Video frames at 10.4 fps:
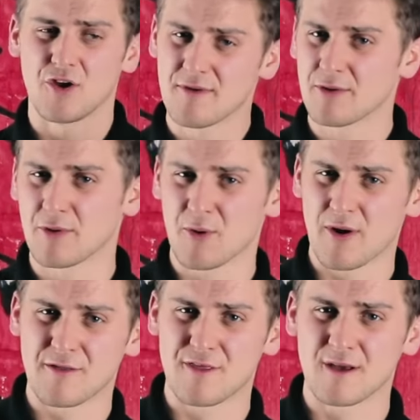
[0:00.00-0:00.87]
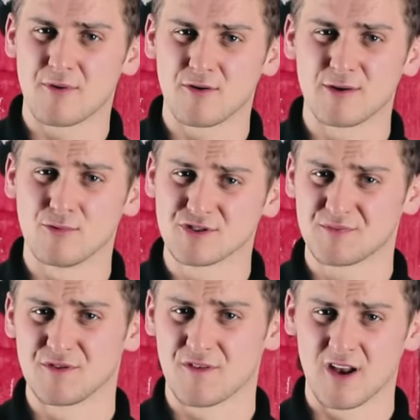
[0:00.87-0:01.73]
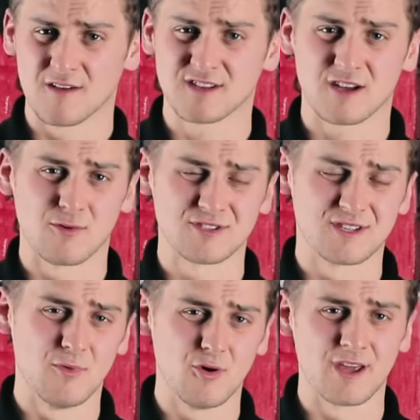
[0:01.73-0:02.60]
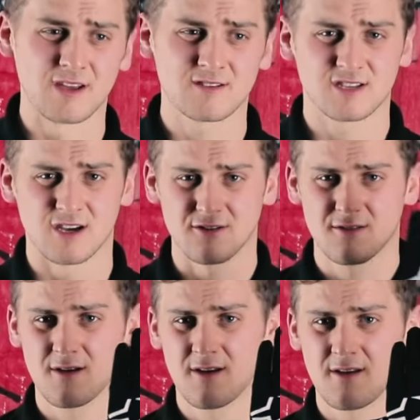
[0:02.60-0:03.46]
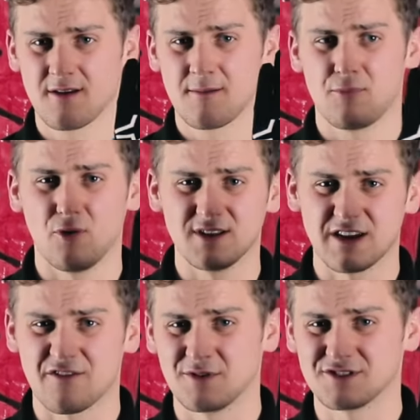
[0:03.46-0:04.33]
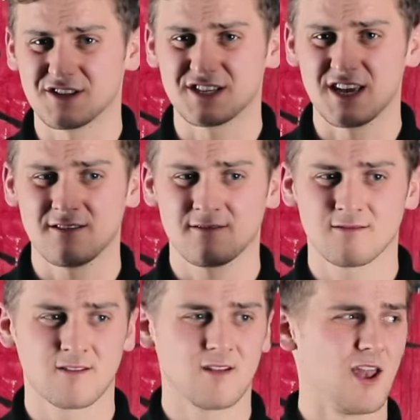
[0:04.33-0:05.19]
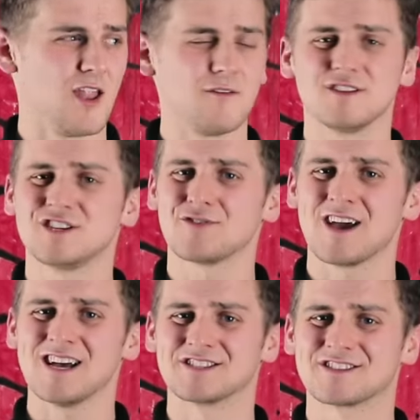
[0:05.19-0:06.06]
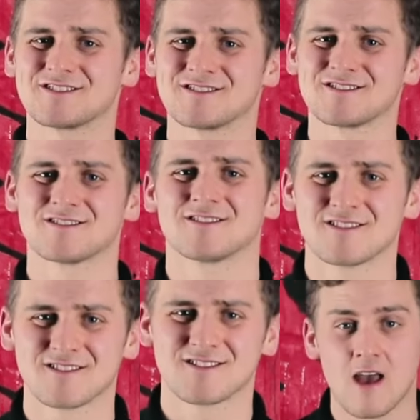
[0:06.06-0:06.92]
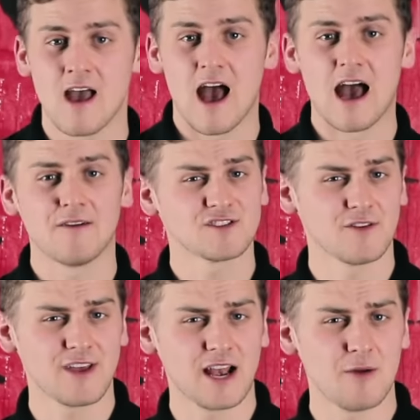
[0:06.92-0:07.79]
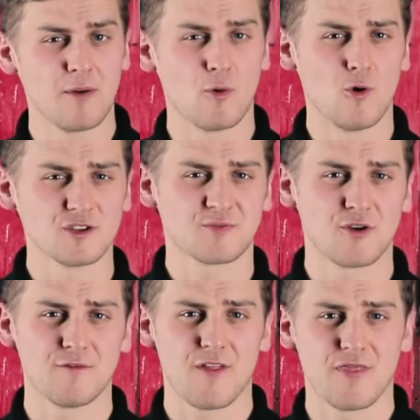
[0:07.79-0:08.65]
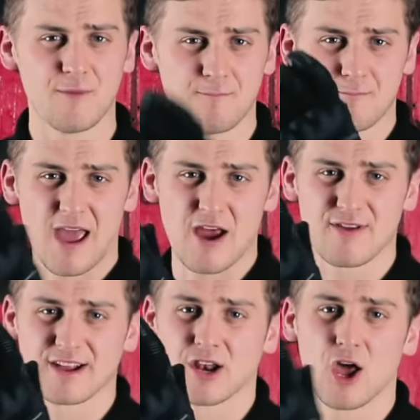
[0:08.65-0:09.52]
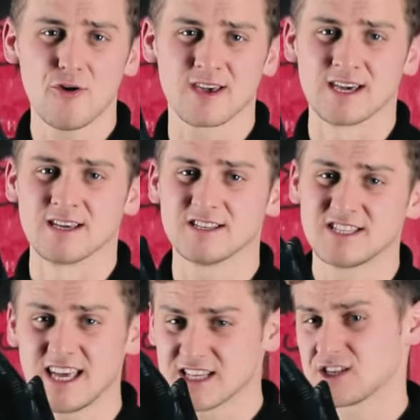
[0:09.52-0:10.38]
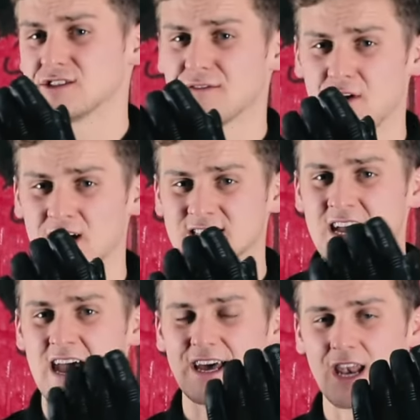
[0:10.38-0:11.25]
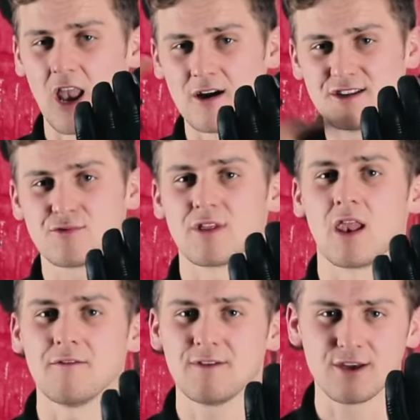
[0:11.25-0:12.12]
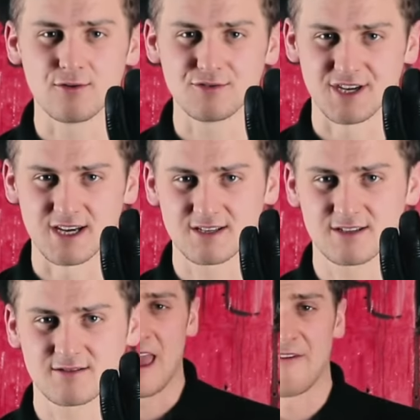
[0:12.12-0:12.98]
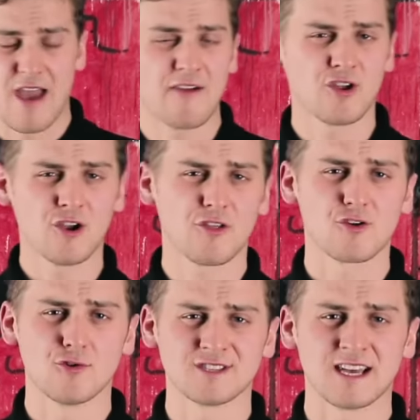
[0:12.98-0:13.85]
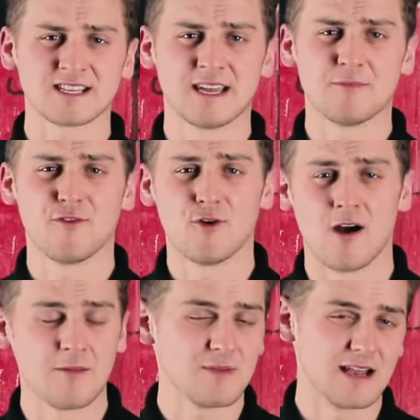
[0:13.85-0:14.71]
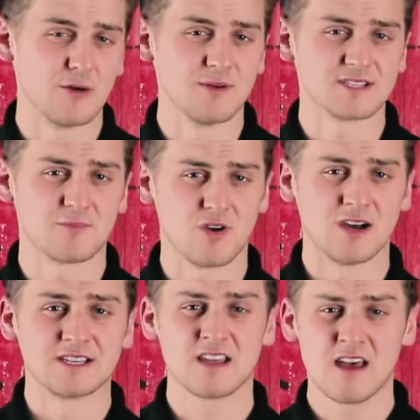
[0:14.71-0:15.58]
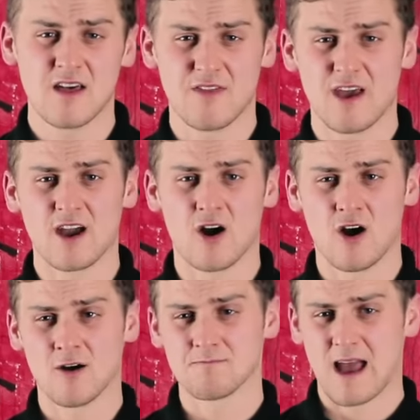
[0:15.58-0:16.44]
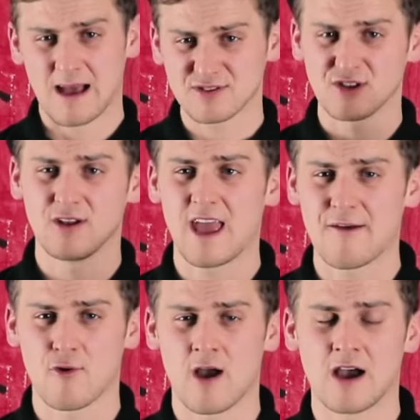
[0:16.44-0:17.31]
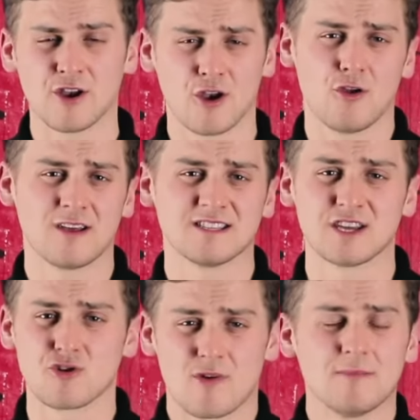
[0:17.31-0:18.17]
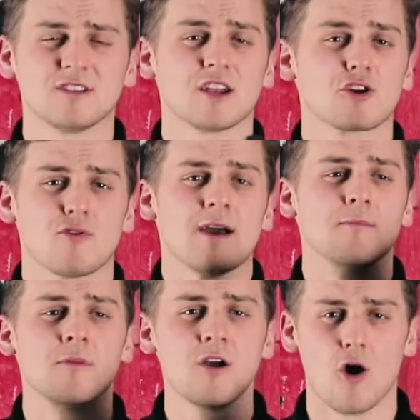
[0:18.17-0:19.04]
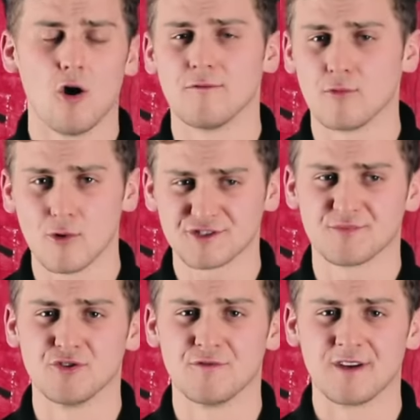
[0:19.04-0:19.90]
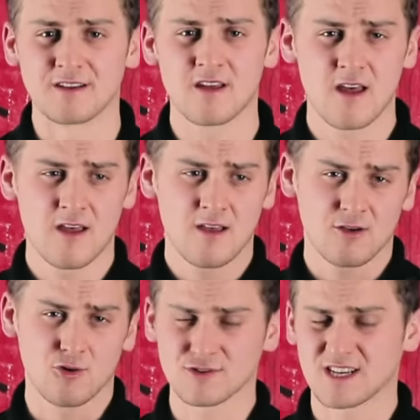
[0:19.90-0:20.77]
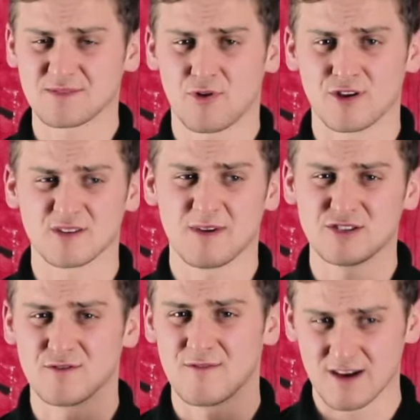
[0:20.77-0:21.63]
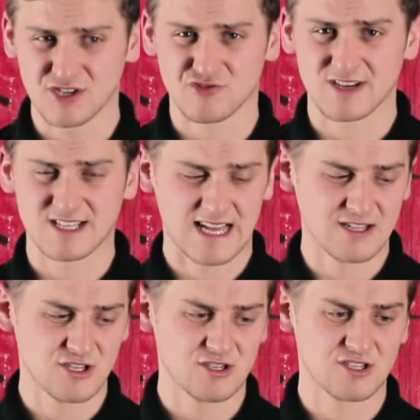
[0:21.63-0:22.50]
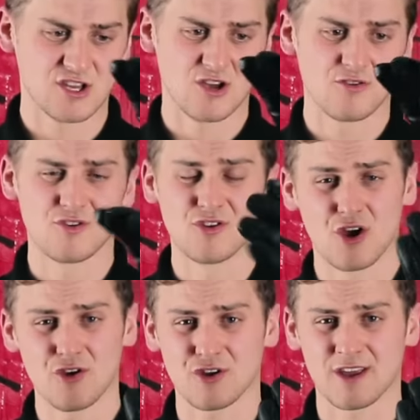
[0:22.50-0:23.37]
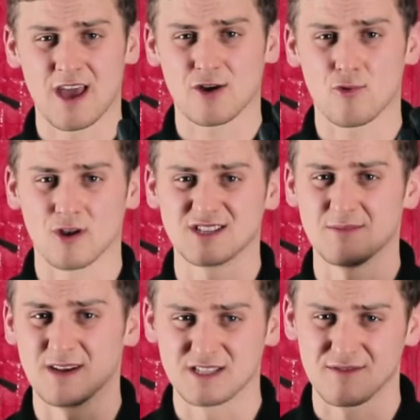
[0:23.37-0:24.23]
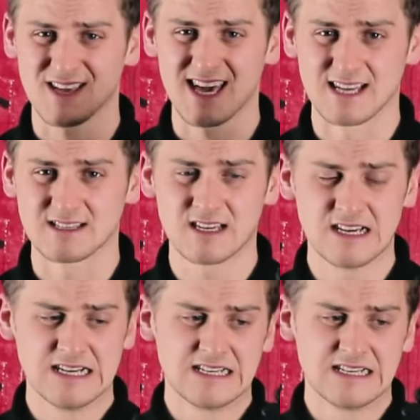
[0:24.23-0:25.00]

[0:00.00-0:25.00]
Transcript: Don't really want to be wearing thick, bulky, waterproof gloves like I was in the morning, so pull these out from under the seat, lovely chilled hands. And for something a little bit more waterproof, the Bering Loky, CE certified and lined with lovely Gore-Tex. If you haven't heard of the Gore-Tex name before, I'd be a little bit surprised. They are absolutely everywhere and are known as the creme de la creme of waterproofing. Gore-Tex products are made to a very strict standard, so you know you're going to get a quality bit of kit.